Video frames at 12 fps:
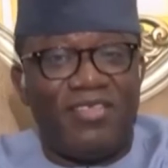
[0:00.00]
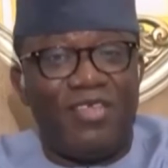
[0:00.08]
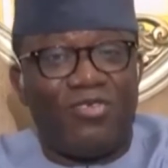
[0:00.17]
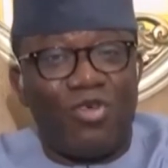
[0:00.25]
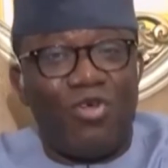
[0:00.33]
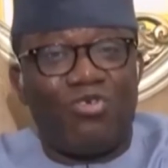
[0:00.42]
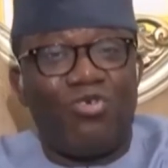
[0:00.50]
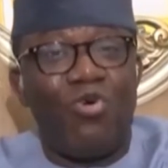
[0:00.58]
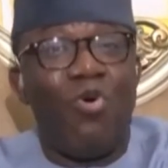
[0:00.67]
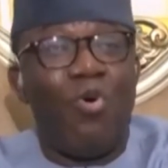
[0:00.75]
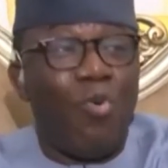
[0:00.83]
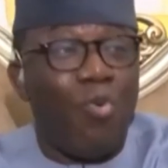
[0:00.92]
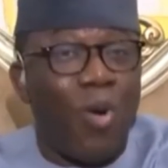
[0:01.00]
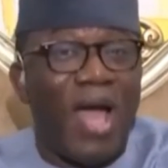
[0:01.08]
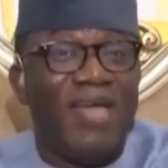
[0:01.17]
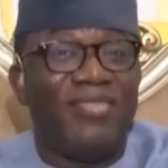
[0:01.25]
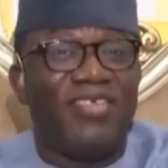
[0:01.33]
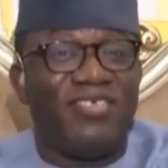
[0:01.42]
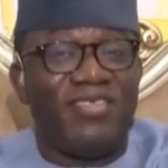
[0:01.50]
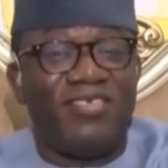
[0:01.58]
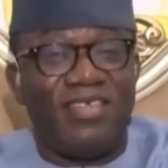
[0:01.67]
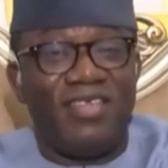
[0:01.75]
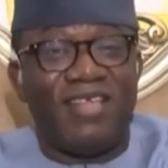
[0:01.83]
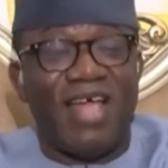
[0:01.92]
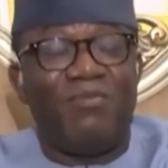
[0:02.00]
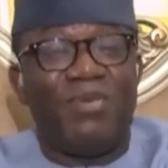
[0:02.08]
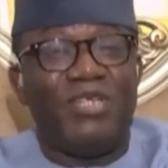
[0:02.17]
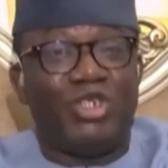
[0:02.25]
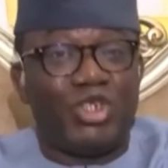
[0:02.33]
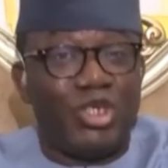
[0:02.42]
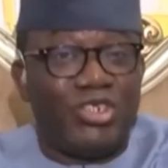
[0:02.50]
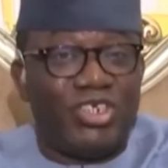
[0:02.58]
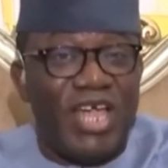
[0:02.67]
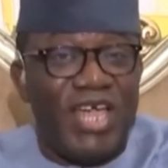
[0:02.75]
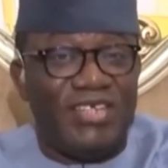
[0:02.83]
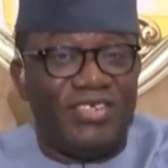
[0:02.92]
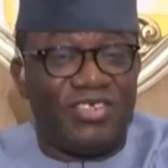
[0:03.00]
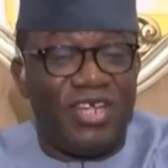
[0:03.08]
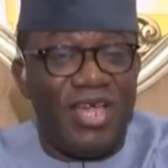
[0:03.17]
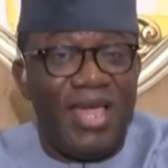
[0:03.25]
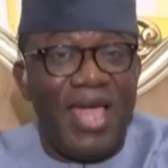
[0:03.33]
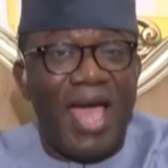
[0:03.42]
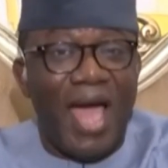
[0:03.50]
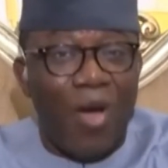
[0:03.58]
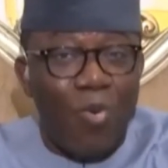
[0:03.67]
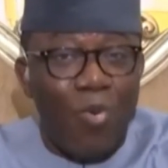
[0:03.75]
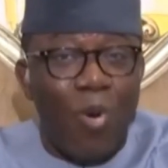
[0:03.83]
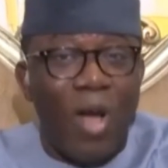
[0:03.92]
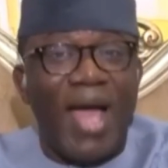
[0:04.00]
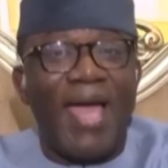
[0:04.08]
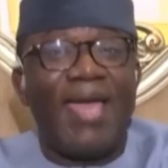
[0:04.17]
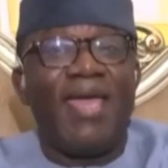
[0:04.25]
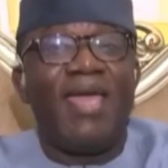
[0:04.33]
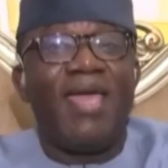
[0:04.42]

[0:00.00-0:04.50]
is also why the citizens are being shortchanged and why